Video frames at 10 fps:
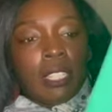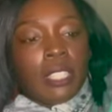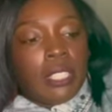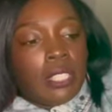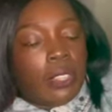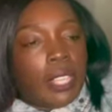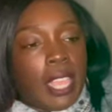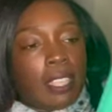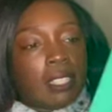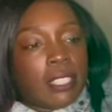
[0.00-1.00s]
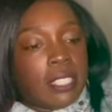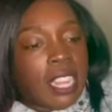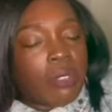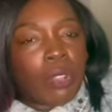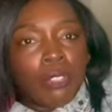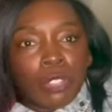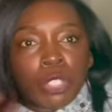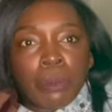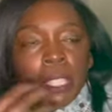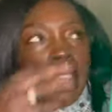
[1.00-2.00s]
So it has, not ruffles,
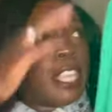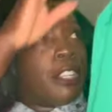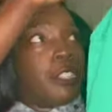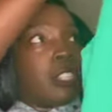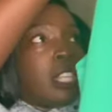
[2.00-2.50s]
but layers.